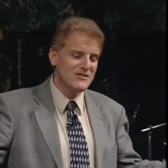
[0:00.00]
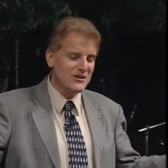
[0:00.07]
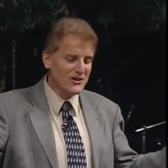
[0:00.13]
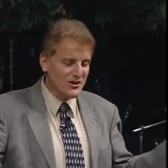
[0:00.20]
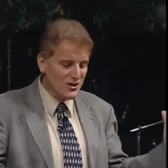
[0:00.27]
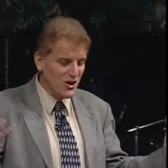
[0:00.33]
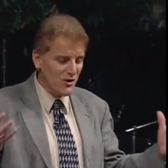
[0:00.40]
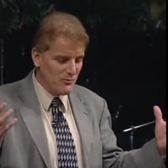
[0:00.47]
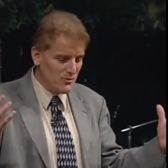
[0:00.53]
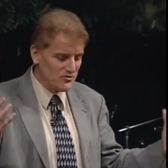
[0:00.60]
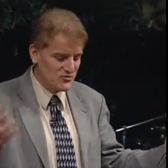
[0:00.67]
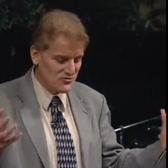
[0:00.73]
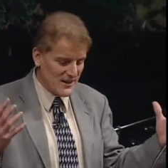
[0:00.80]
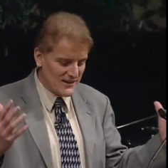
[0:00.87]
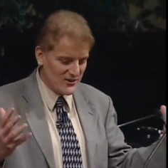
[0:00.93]
the global
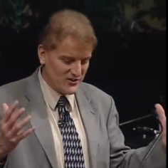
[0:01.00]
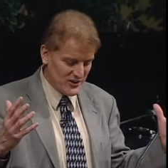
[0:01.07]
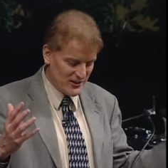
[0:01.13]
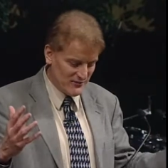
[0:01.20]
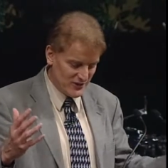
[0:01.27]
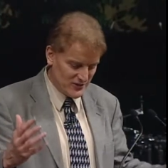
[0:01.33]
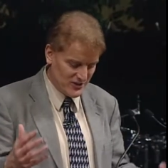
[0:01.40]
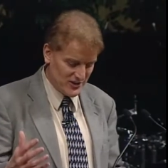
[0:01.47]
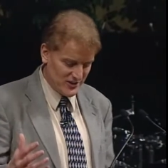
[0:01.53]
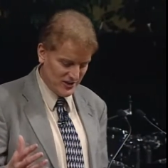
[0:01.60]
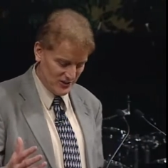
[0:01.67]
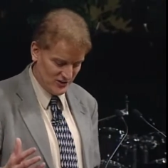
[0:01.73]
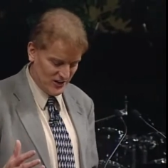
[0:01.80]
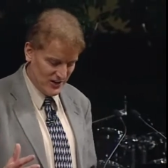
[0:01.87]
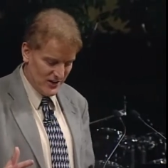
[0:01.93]
strategy of the
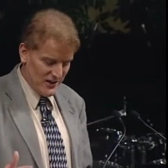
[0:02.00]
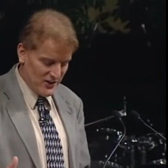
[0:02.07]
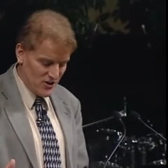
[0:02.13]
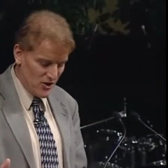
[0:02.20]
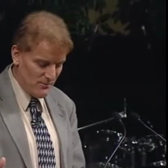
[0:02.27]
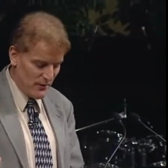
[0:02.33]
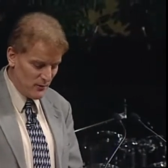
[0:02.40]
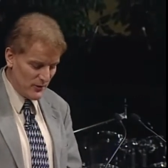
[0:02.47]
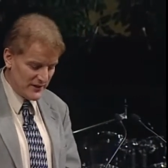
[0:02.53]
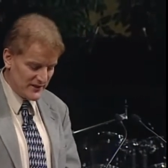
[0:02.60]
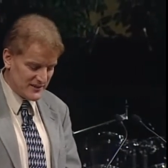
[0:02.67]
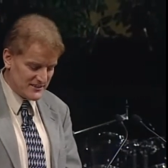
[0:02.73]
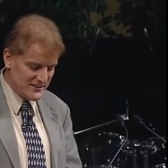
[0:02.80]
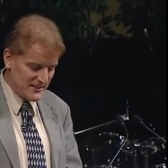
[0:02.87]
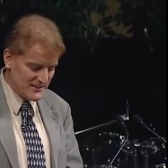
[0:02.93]
church. You'll be
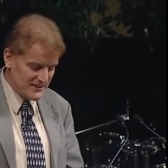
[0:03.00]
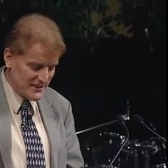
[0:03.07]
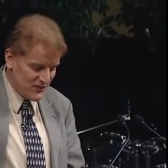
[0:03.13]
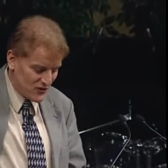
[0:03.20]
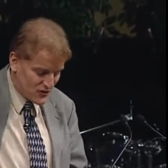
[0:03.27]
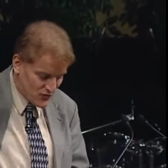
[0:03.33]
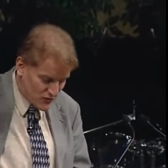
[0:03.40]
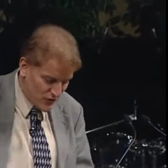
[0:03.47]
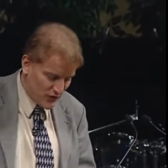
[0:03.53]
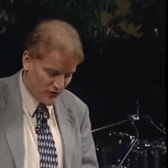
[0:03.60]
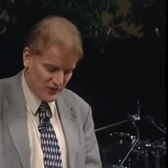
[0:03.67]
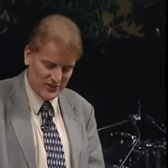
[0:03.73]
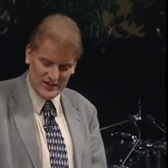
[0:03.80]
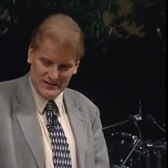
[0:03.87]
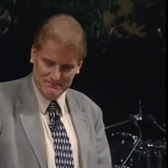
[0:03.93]
witnesses in
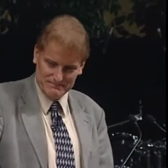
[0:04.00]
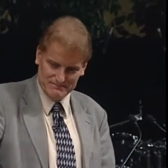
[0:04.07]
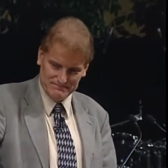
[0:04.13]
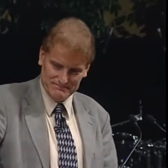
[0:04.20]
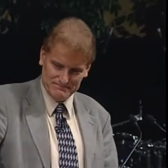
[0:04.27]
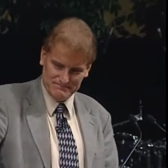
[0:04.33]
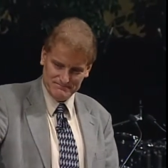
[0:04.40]
Jerusalem.